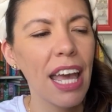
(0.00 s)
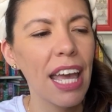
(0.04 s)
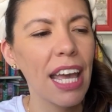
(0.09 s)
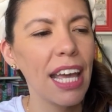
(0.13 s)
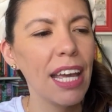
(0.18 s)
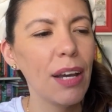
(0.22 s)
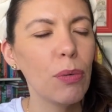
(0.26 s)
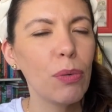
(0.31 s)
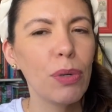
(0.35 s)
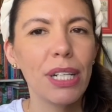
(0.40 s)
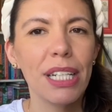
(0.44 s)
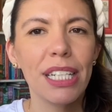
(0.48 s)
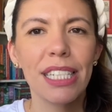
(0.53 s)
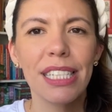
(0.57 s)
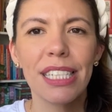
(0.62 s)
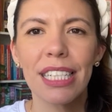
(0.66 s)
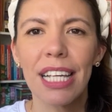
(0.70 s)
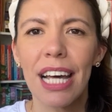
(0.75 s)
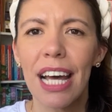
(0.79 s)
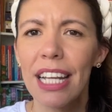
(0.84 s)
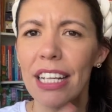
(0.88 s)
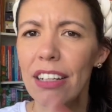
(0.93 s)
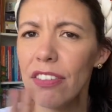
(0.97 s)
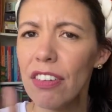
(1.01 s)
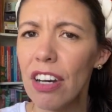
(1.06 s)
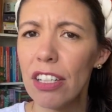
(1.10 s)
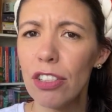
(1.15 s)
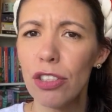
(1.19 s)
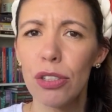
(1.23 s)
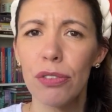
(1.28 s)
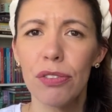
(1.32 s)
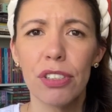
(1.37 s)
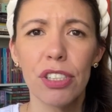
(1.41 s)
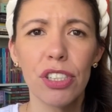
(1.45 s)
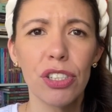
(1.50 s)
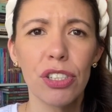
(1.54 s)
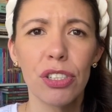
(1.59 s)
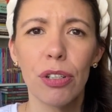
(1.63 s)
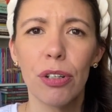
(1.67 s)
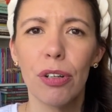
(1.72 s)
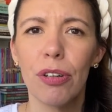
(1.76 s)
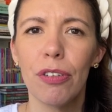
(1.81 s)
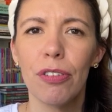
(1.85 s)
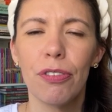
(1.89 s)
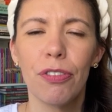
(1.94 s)
It was kind of
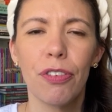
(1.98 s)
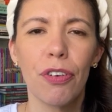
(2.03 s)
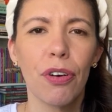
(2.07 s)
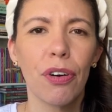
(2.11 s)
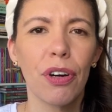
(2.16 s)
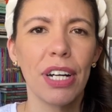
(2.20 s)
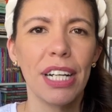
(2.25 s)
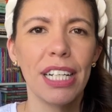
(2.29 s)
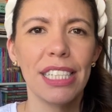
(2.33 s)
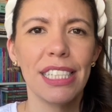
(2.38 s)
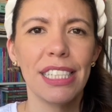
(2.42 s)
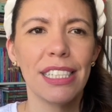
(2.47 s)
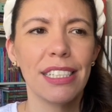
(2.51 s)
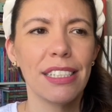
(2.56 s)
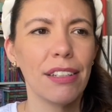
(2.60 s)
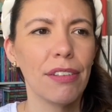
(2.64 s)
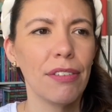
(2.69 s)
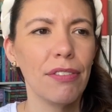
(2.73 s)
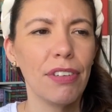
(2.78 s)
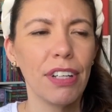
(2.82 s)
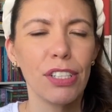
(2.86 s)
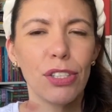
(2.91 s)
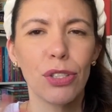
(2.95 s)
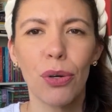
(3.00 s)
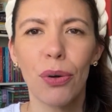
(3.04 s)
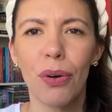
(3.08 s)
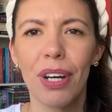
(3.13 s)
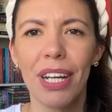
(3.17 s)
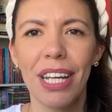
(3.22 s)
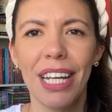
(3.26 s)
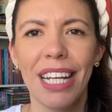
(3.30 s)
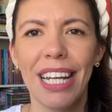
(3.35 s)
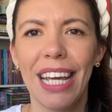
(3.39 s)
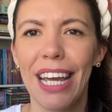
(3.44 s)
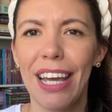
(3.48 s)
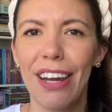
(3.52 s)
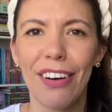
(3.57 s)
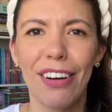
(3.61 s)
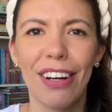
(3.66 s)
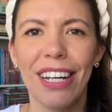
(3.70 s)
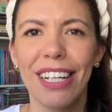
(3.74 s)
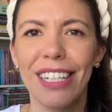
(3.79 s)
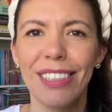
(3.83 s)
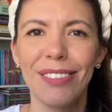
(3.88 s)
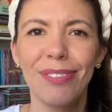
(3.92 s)
controversial for its Victorian
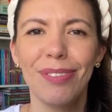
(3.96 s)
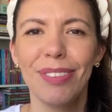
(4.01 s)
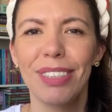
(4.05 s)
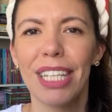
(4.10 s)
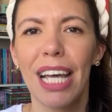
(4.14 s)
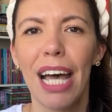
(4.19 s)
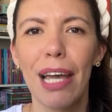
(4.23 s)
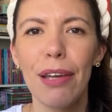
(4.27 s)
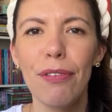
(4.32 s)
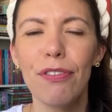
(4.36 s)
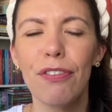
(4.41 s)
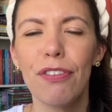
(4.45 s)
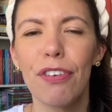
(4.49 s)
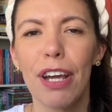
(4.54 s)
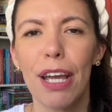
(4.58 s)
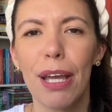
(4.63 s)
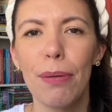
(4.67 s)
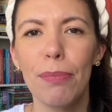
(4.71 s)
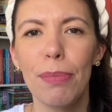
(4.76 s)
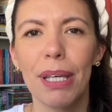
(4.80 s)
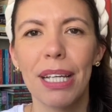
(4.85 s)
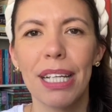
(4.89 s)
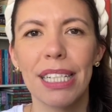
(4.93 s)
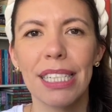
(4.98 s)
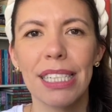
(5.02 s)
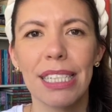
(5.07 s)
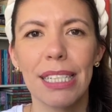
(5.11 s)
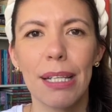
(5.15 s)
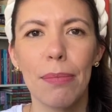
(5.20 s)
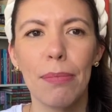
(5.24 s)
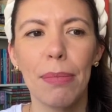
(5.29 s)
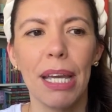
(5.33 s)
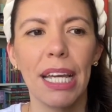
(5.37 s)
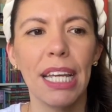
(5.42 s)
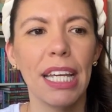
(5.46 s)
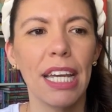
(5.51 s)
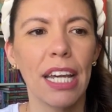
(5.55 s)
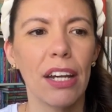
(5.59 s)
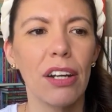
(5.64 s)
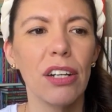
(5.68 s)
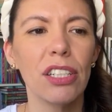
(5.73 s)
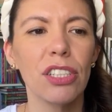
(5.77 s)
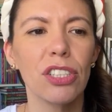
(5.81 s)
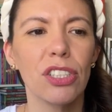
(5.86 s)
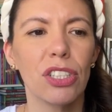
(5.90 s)
era time frame because the main
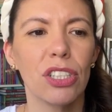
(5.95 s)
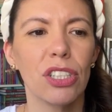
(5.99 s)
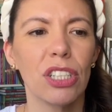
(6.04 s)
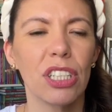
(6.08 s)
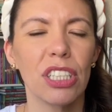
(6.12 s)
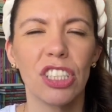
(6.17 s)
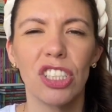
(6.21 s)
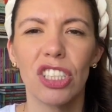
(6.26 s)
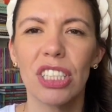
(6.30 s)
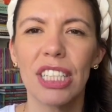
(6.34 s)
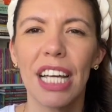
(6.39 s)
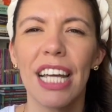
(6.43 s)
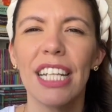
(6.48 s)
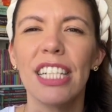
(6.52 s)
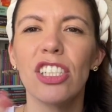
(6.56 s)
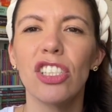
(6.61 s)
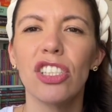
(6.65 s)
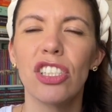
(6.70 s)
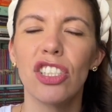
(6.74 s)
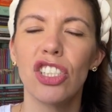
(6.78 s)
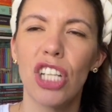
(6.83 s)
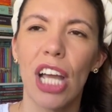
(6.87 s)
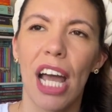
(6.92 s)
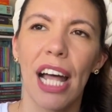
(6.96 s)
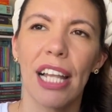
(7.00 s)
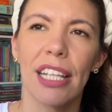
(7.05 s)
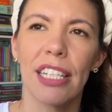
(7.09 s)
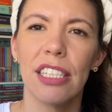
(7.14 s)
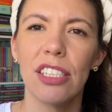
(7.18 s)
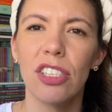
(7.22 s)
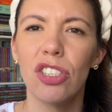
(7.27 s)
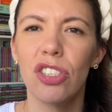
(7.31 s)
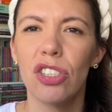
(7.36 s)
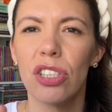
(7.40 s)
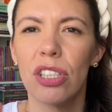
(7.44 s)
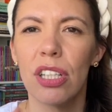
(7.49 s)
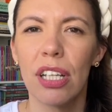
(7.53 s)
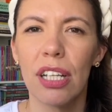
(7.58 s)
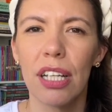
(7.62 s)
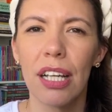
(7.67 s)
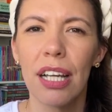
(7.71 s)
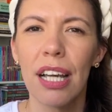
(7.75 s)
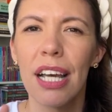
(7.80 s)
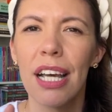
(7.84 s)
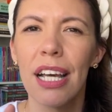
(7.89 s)
character just kind of challenged
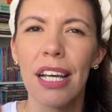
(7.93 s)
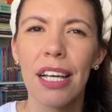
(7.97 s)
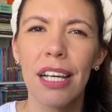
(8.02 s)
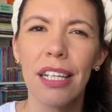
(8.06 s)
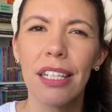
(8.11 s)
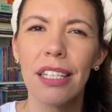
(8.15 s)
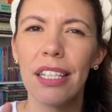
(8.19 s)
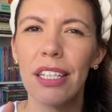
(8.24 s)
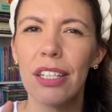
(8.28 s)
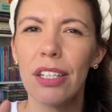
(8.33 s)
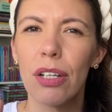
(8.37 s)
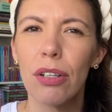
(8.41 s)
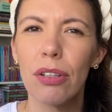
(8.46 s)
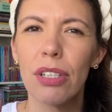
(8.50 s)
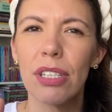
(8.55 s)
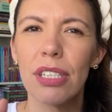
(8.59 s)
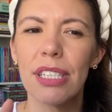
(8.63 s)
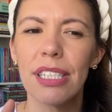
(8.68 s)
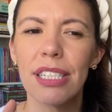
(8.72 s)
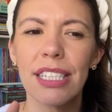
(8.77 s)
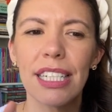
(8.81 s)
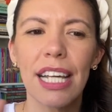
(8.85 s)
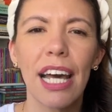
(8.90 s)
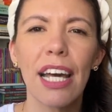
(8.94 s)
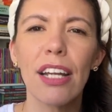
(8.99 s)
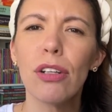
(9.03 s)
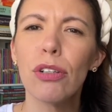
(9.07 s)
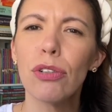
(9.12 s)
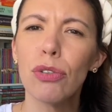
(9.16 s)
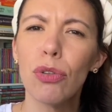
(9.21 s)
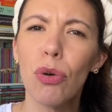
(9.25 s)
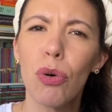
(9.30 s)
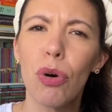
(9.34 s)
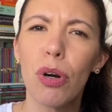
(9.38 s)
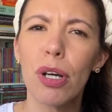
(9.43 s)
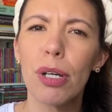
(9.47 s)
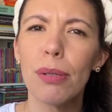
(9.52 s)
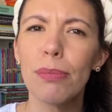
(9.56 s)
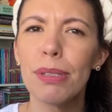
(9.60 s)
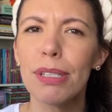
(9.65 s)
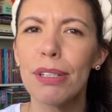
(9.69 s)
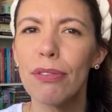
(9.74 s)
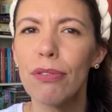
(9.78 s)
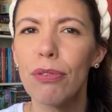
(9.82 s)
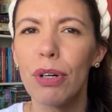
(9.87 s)
the societal
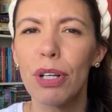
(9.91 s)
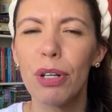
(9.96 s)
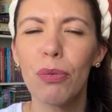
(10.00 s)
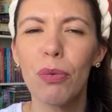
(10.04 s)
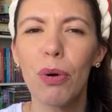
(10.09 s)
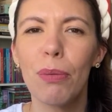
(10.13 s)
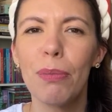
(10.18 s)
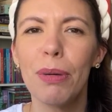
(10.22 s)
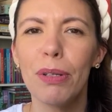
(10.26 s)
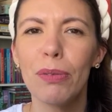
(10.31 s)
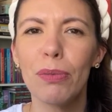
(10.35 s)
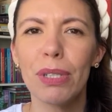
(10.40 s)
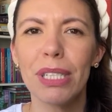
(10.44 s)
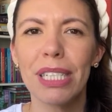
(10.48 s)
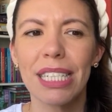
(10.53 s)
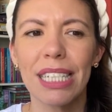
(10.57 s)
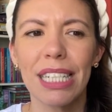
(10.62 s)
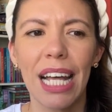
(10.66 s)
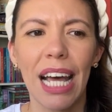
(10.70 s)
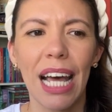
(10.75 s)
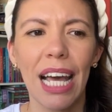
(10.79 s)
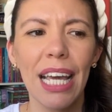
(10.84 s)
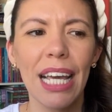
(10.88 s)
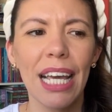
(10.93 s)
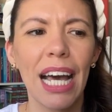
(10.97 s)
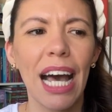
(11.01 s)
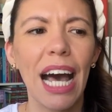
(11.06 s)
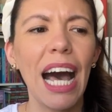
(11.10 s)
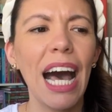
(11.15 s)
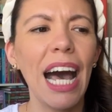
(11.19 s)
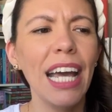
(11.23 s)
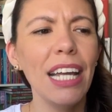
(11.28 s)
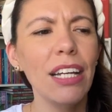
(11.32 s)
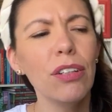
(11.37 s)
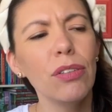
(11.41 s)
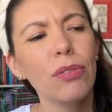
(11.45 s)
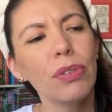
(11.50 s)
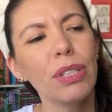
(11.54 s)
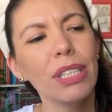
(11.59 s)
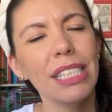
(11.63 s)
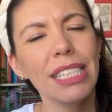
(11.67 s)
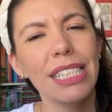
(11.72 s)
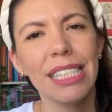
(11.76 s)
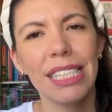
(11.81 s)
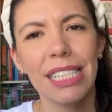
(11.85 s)
norms of what a woman was like. I don't
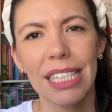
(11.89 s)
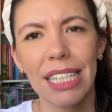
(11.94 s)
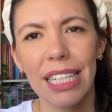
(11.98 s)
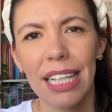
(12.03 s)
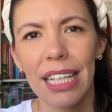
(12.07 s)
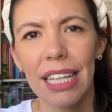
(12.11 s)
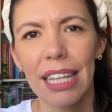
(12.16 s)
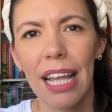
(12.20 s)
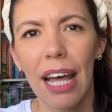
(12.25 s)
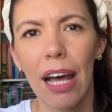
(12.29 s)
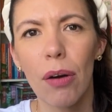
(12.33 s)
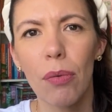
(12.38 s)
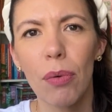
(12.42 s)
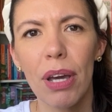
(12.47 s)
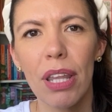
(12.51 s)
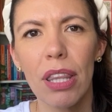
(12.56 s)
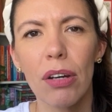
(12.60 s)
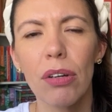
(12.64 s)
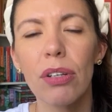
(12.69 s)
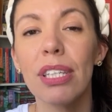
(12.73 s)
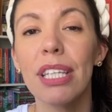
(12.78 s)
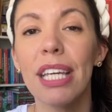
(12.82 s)
really see it that way though.